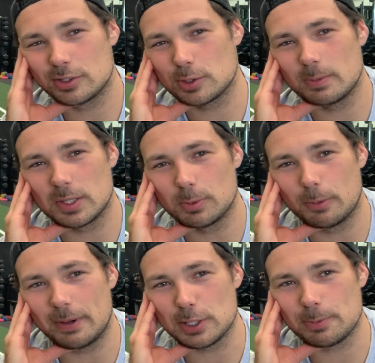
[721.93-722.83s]
Just means more
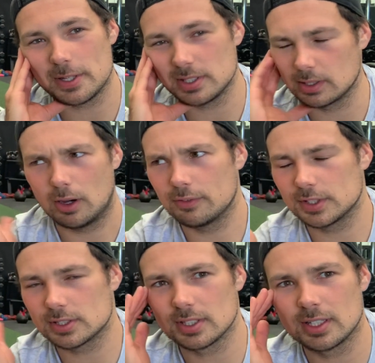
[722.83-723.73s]
bench pressing,
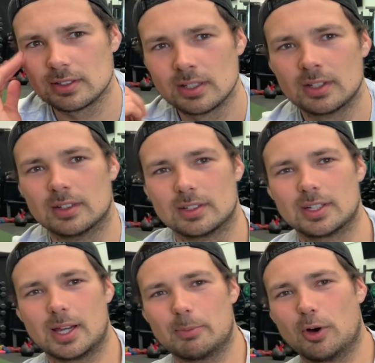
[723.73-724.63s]
obviously,
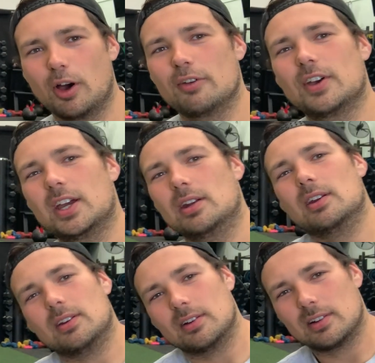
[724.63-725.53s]
and more overhead
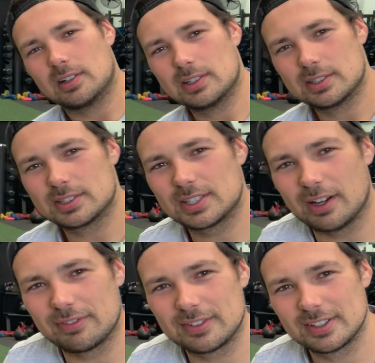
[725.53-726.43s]

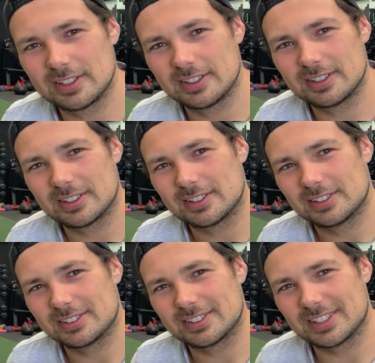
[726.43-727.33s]
stuff.
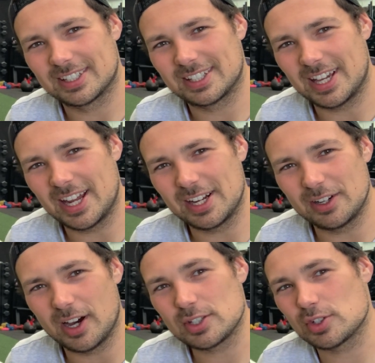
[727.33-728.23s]
And a
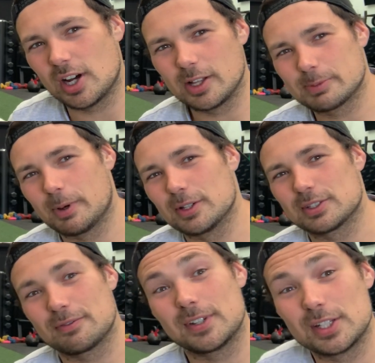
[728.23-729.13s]
nice child's pose
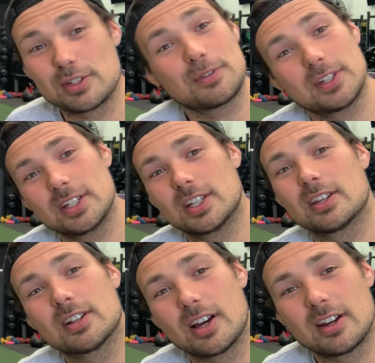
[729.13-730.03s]
to finish if you didn't
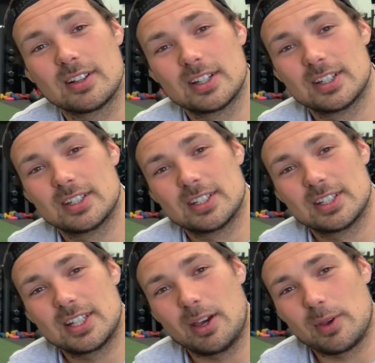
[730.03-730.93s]
hear, Lara.
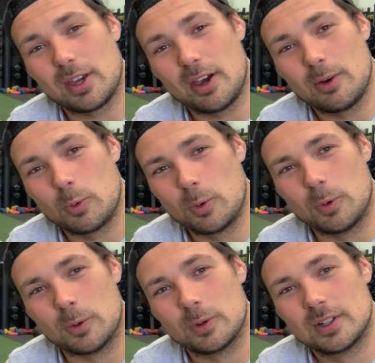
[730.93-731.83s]
There we go.
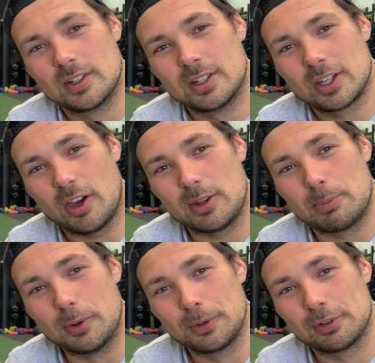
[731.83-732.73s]
Woo. Going the
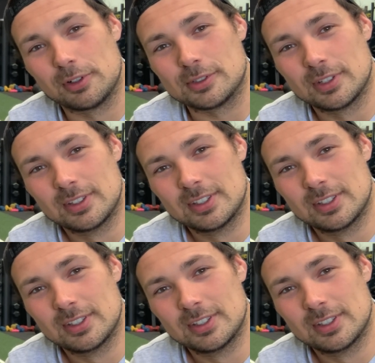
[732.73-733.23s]
pull throughs.